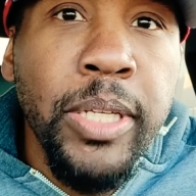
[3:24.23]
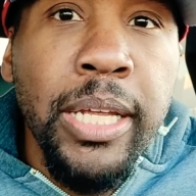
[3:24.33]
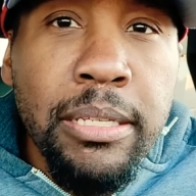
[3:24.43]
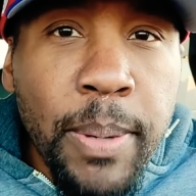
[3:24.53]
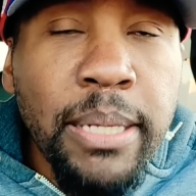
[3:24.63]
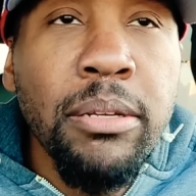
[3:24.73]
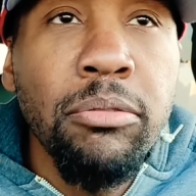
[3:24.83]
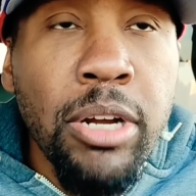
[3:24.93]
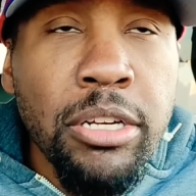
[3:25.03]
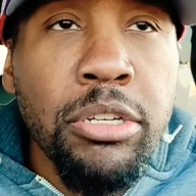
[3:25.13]

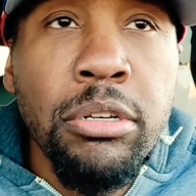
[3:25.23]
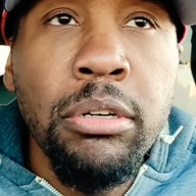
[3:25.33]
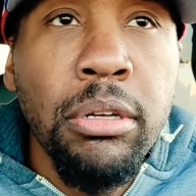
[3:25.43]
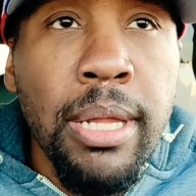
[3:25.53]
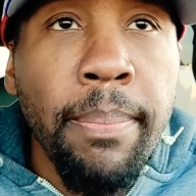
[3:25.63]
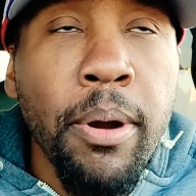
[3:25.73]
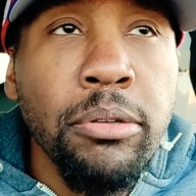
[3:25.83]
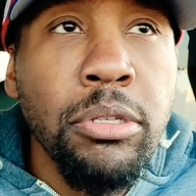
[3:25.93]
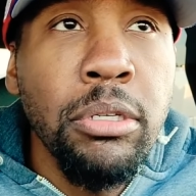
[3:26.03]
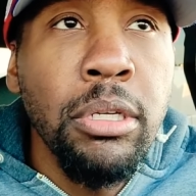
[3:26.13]
inspected, registered. That
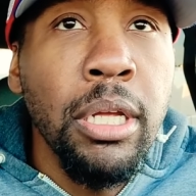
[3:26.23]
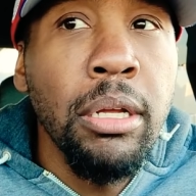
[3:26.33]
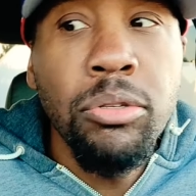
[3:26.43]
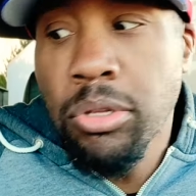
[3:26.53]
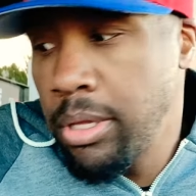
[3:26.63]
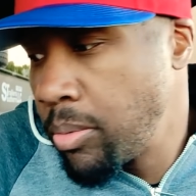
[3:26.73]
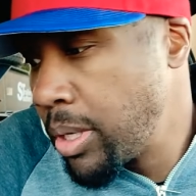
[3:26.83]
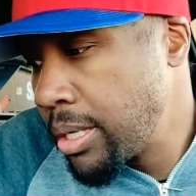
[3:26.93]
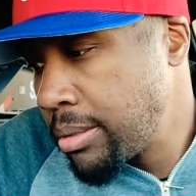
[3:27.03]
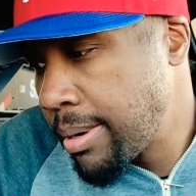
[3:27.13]
part's good to go. So then
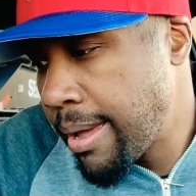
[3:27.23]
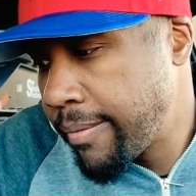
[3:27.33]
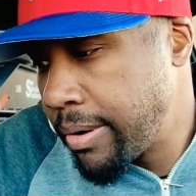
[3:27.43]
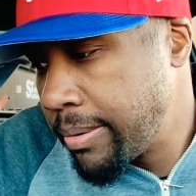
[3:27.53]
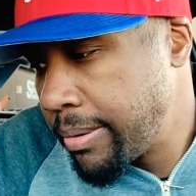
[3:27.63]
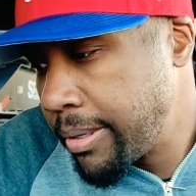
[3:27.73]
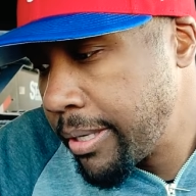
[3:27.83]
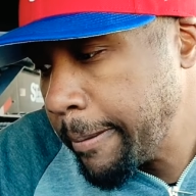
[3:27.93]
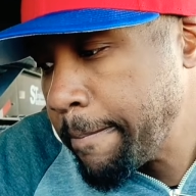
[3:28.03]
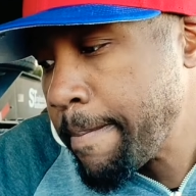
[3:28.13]
what else do I have going on
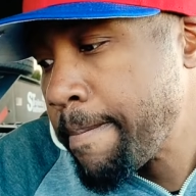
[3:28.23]
here?